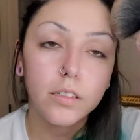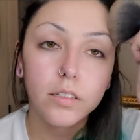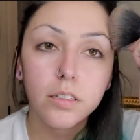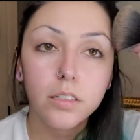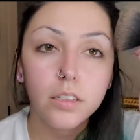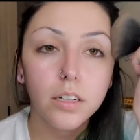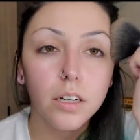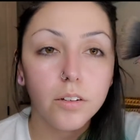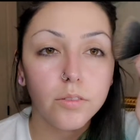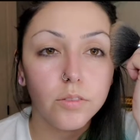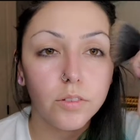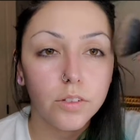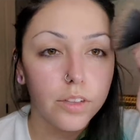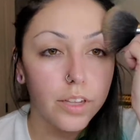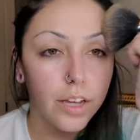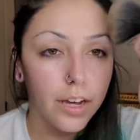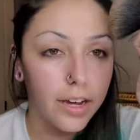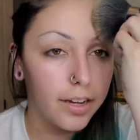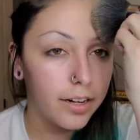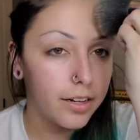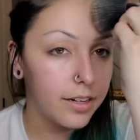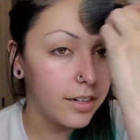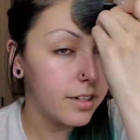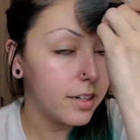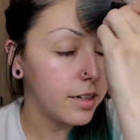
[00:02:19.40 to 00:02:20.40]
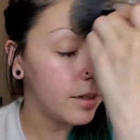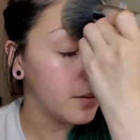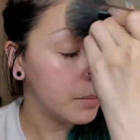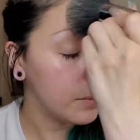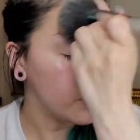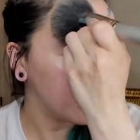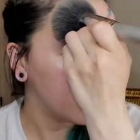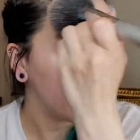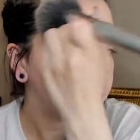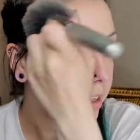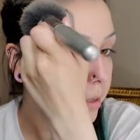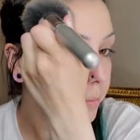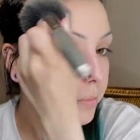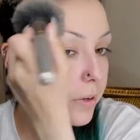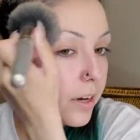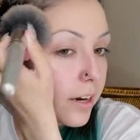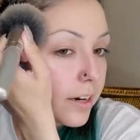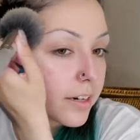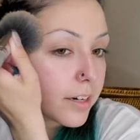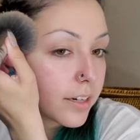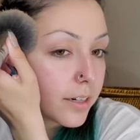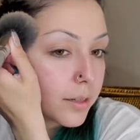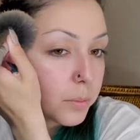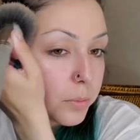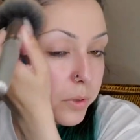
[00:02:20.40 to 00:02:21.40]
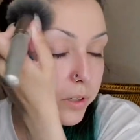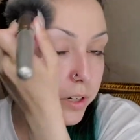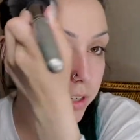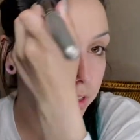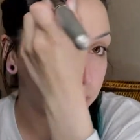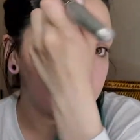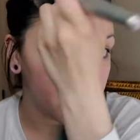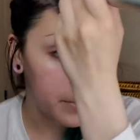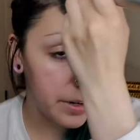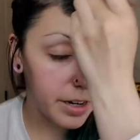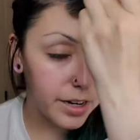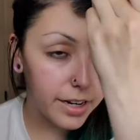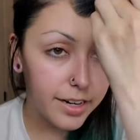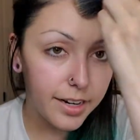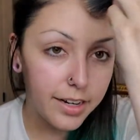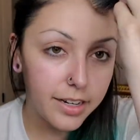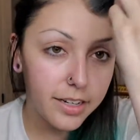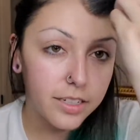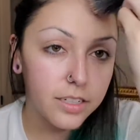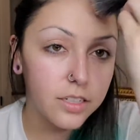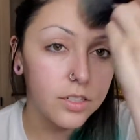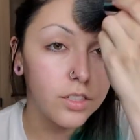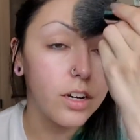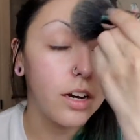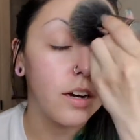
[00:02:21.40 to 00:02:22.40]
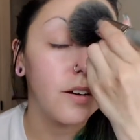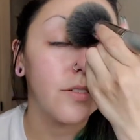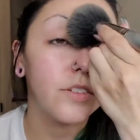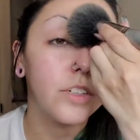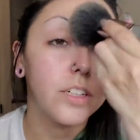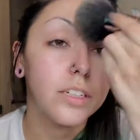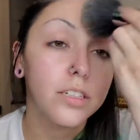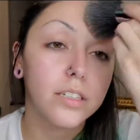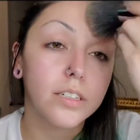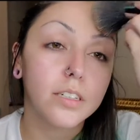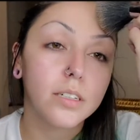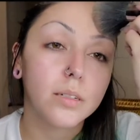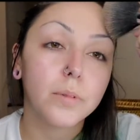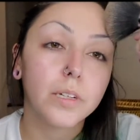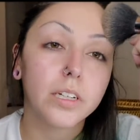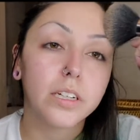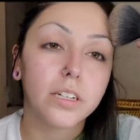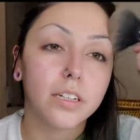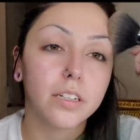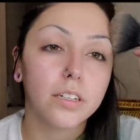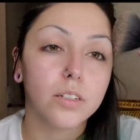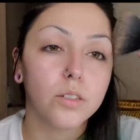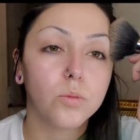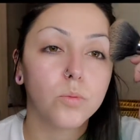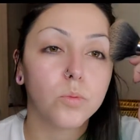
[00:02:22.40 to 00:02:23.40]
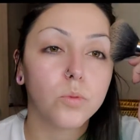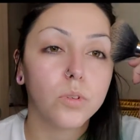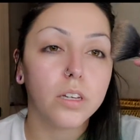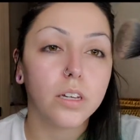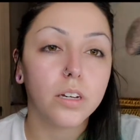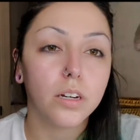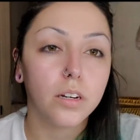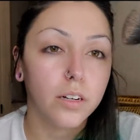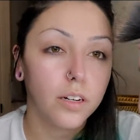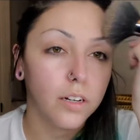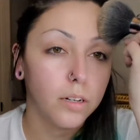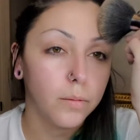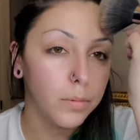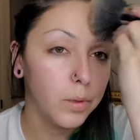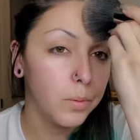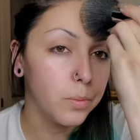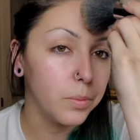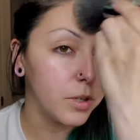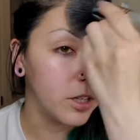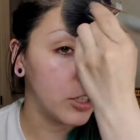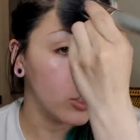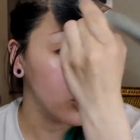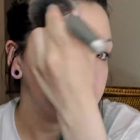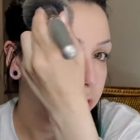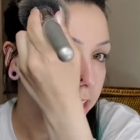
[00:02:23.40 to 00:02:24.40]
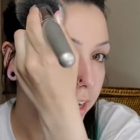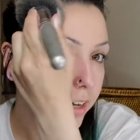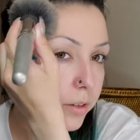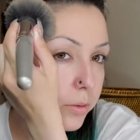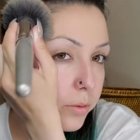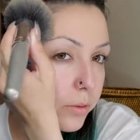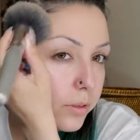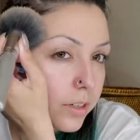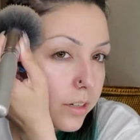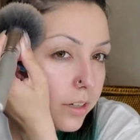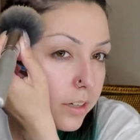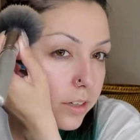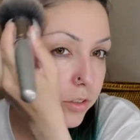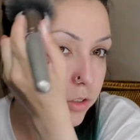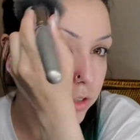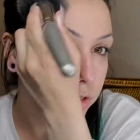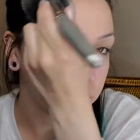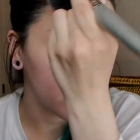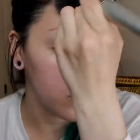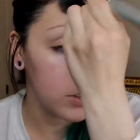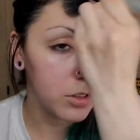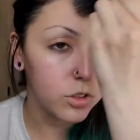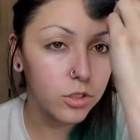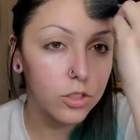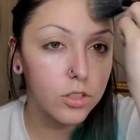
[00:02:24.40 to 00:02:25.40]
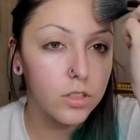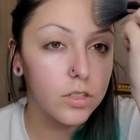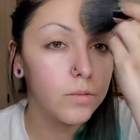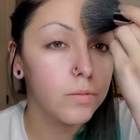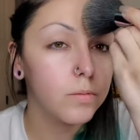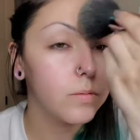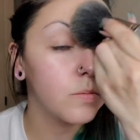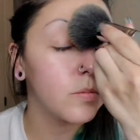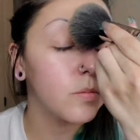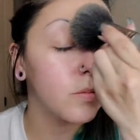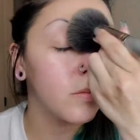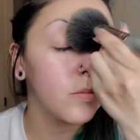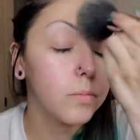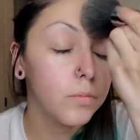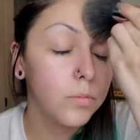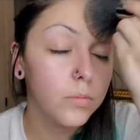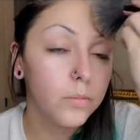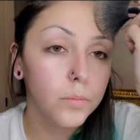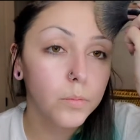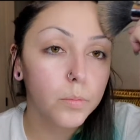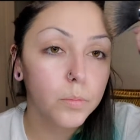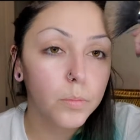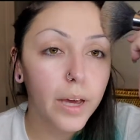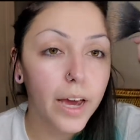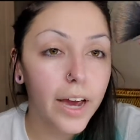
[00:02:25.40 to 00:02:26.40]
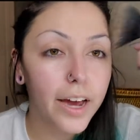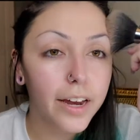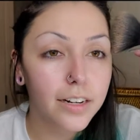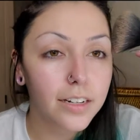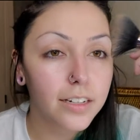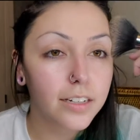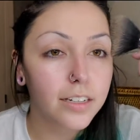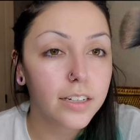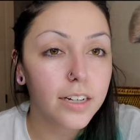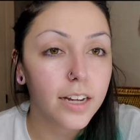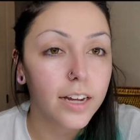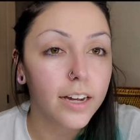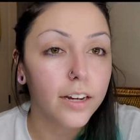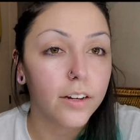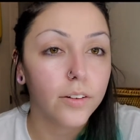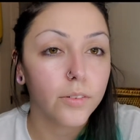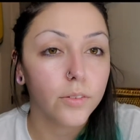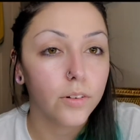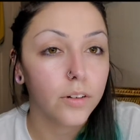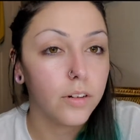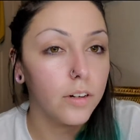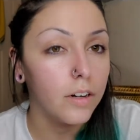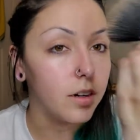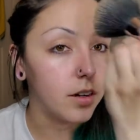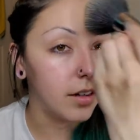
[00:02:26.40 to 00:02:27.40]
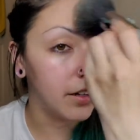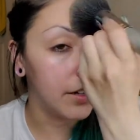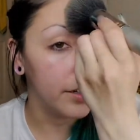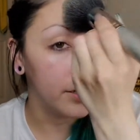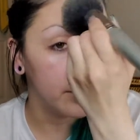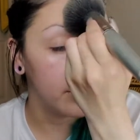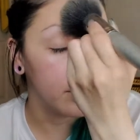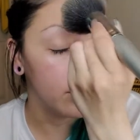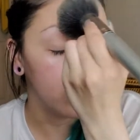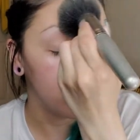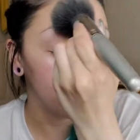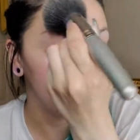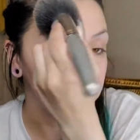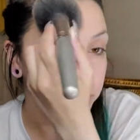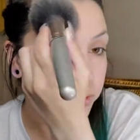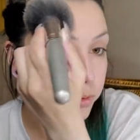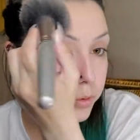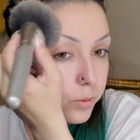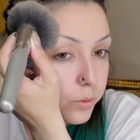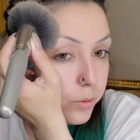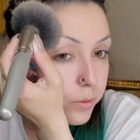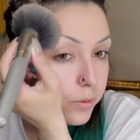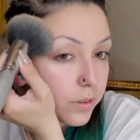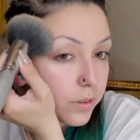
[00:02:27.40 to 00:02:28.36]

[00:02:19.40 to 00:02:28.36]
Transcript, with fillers: cover that up. And I'm not going to put it on my eyes, obviously, because we are going to be putting shadow there. So we're just patting it down onto